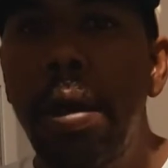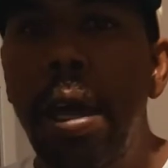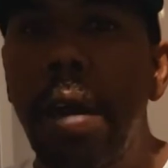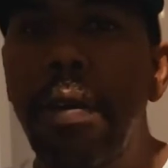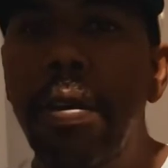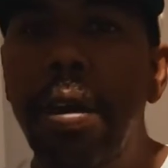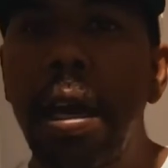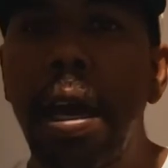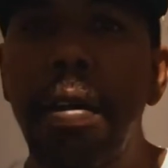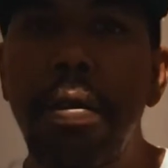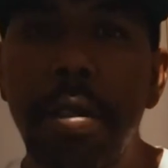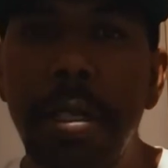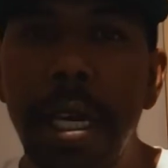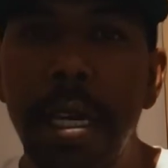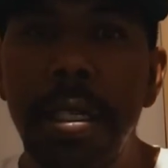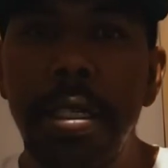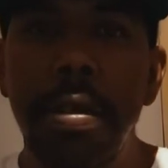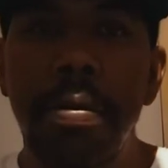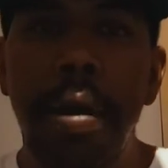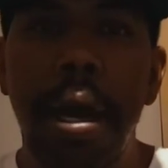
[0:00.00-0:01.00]
You can have a
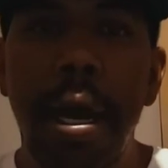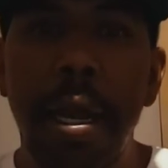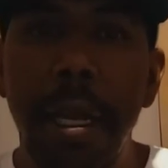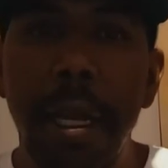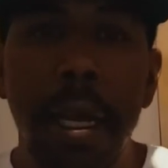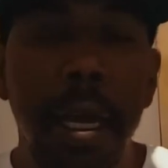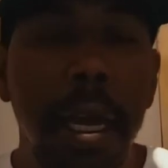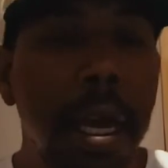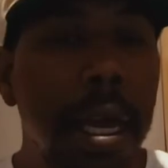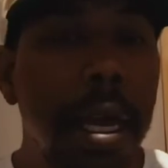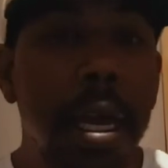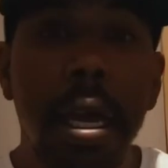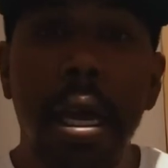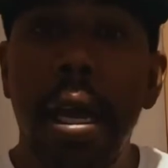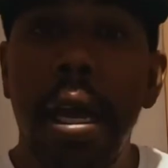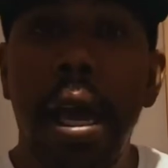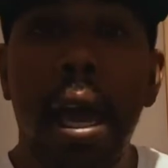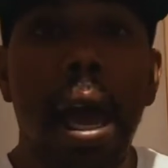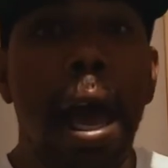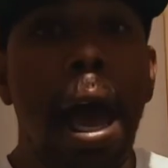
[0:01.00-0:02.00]
conversation about it.
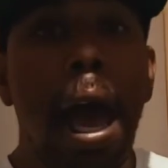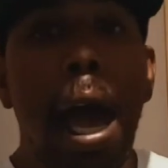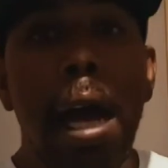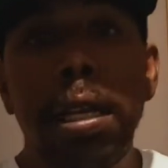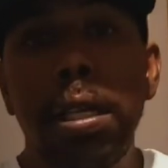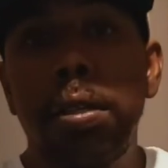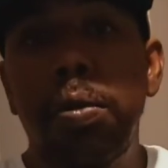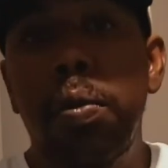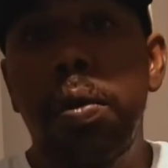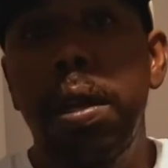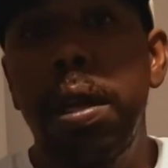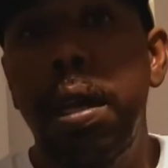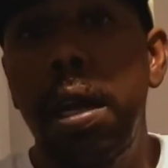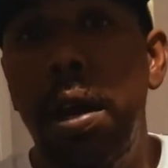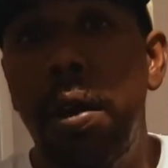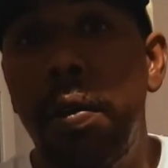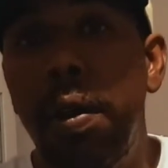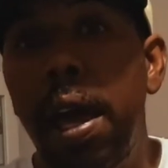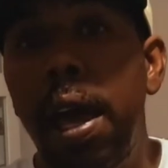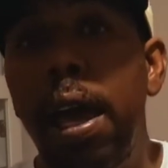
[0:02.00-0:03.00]
I just want
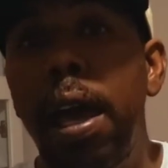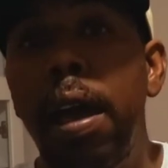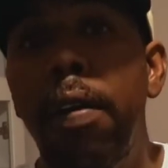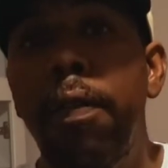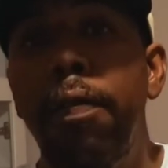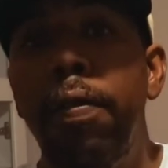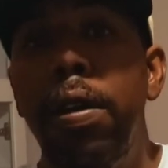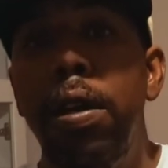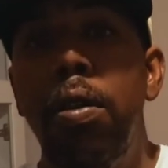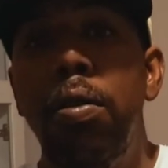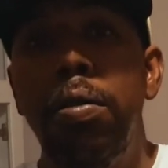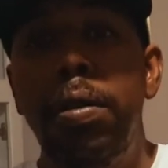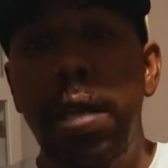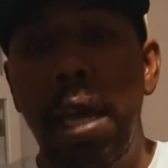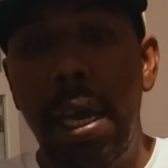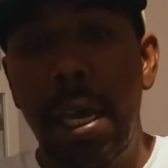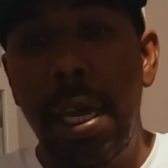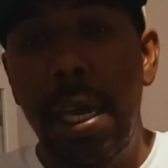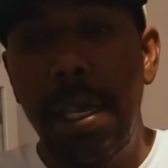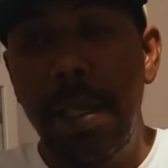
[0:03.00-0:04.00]
to know if you
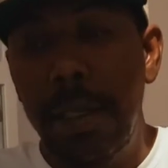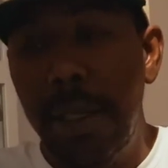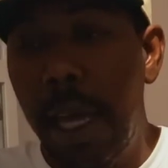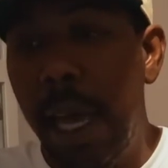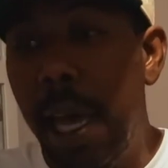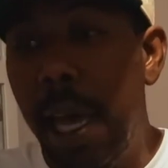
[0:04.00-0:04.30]
take his